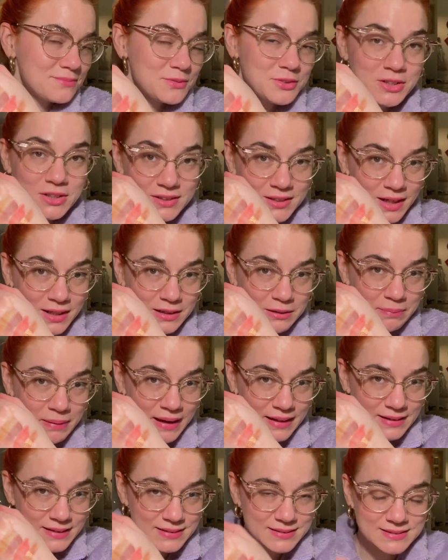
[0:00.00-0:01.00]
Good color
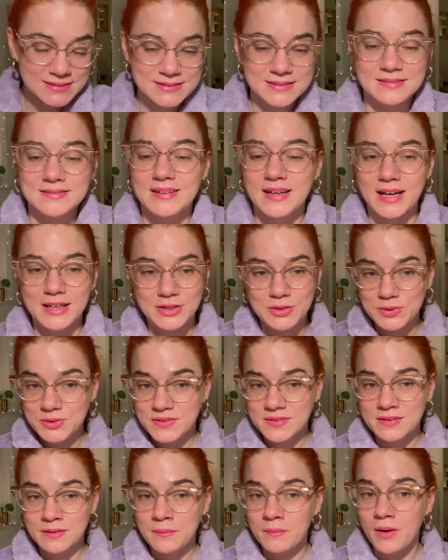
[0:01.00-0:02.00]
palette. I
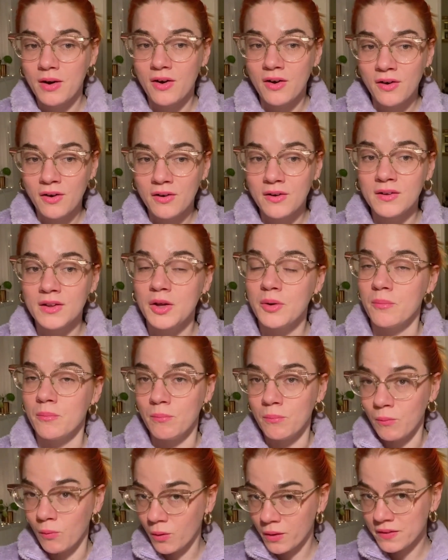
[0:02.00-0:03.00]
used them all
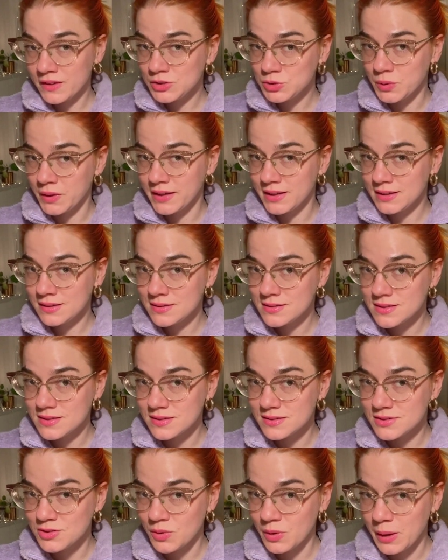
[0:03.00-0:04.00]
more than twice,
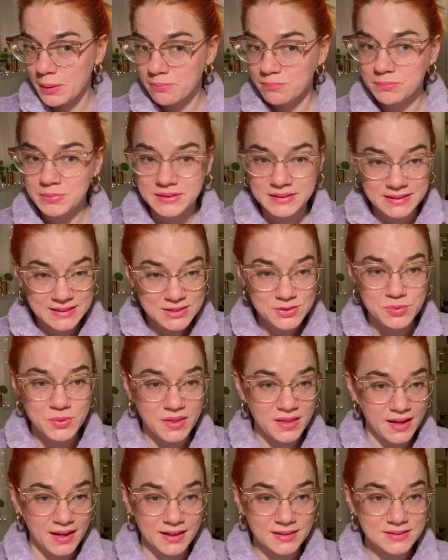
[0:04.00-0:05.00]
so I'm pleased with
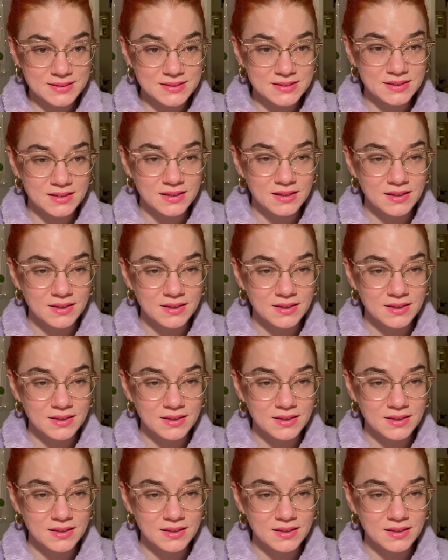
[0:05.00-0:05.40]
that.